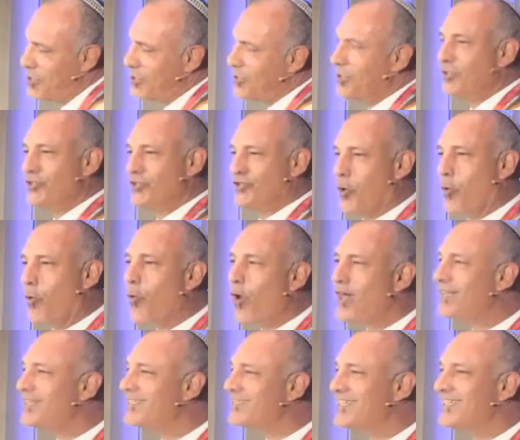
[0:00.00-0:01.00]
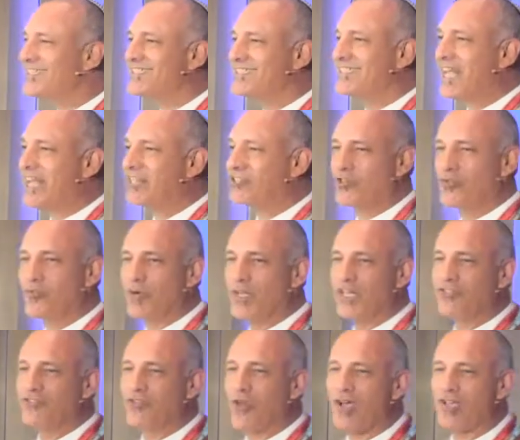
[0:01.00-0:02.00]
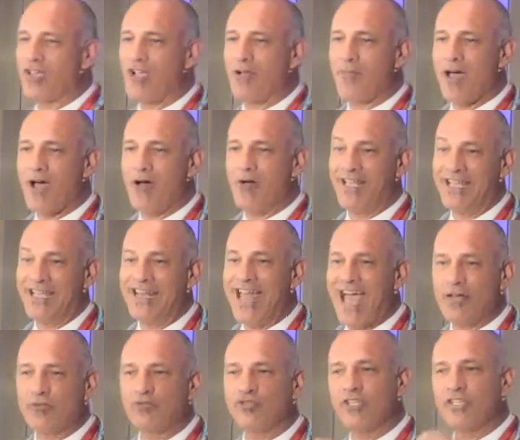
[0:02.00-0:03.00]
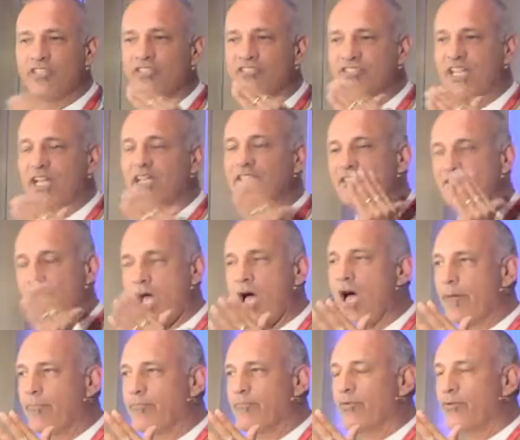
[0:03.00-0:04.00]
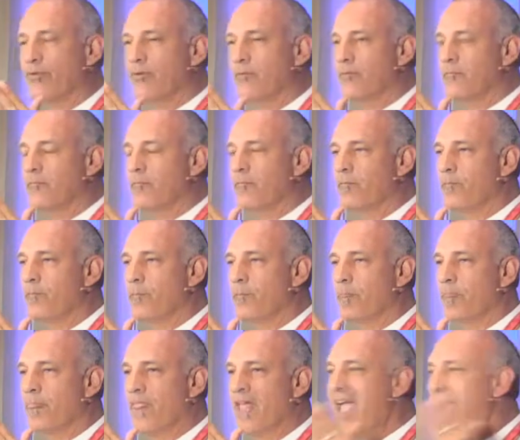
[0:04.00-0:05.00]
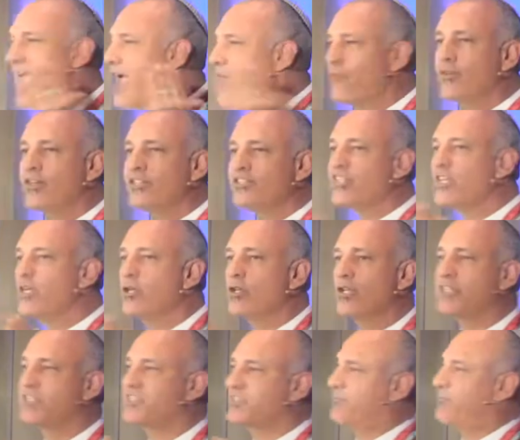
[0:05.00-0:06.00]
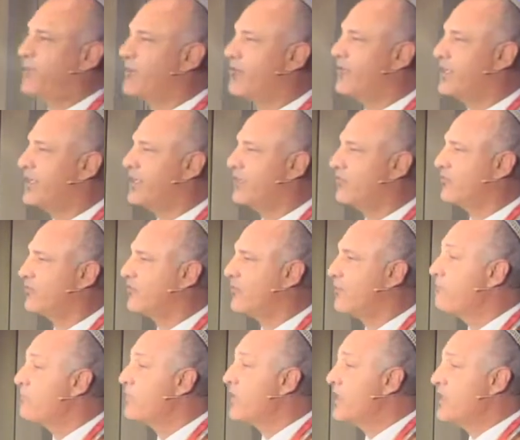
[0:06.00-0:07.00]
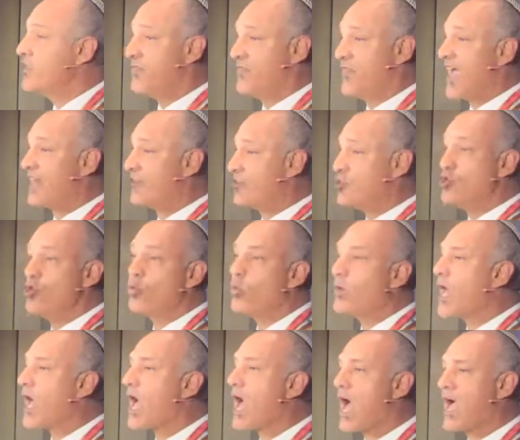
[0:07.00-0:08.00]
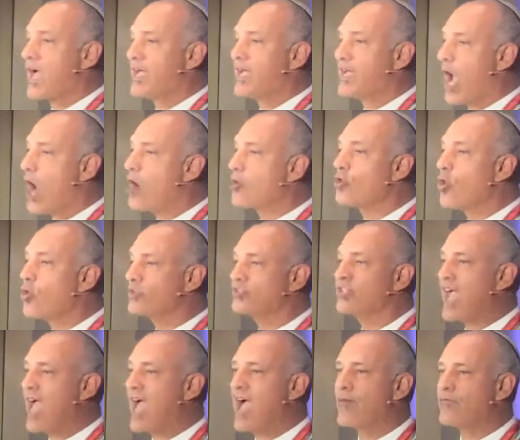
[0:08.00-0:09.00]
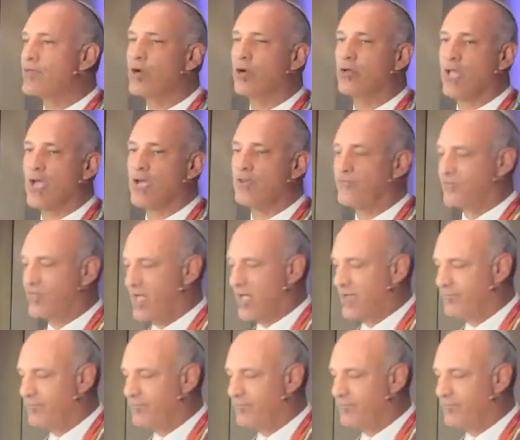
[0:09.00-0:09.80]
So what is this section really talking about? It actually sets up every single experience that you and I are going to have in our lifetime.